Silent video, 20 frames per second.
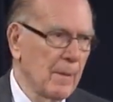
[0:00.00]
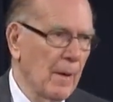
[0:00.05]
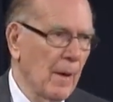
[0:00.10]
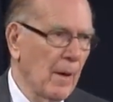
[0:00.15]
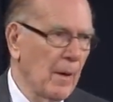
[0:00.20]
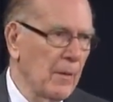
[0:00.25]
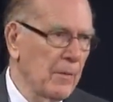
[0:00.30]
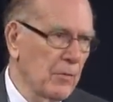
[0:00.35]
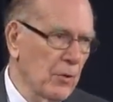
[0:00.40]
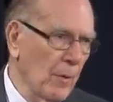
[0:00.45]

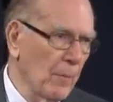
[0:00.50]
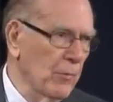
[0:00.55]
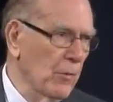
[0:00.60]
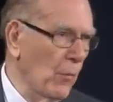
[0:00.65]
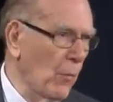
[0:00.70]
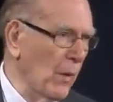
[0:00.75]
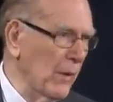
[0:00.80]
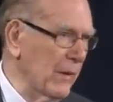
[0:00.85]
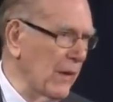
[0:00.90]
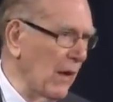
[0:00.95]
in terms of
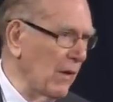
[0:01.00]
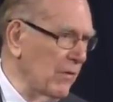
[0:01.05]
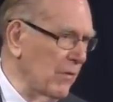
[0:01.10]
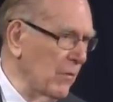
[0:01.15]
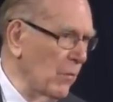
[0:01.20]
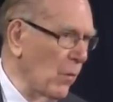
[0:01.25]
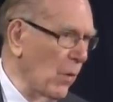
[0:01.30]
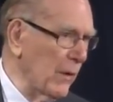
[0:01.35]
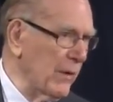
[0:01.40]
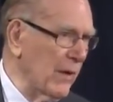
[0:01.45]
what they
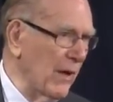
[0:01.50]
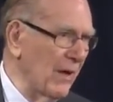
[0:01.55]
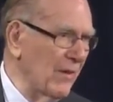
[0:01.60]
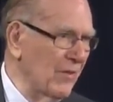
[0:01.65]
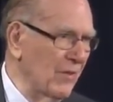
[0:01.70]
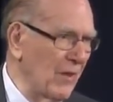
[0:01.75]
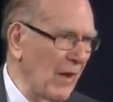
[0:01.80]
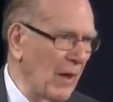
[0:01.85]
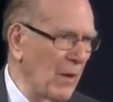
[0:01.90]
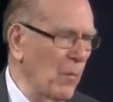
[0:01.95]

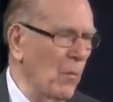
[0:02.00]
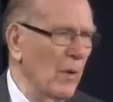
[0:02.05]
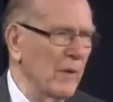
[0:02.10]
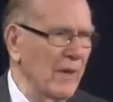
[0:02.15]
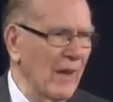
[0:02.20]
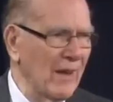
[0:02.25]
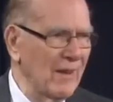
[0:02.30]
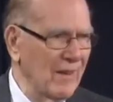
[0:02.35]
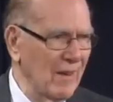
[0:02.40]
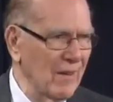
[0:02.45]
said and what
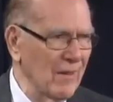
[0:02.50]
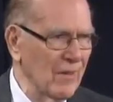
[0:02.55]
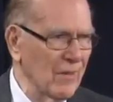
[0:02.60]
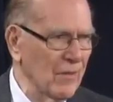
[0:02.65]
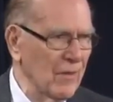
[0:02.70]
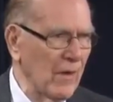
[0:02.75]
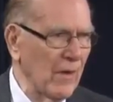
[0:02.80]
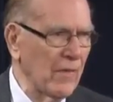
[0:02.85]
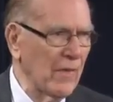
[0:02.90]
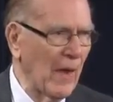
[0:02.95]
they didn't
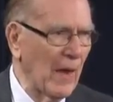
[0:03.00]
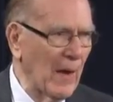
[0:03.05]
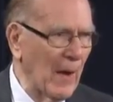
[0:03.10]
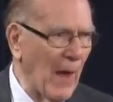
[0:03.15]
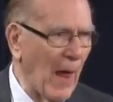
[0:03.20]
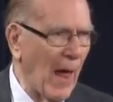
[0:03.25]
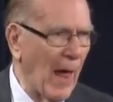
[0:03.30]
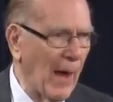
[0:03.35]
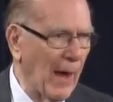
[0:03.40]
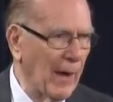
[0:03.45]
say. They
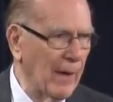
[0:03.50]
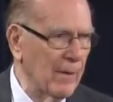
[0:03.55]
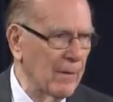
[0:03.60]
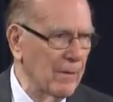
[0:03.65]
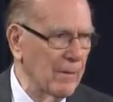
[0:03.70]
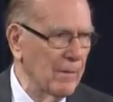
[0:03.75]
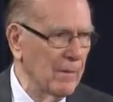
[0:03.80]
lied.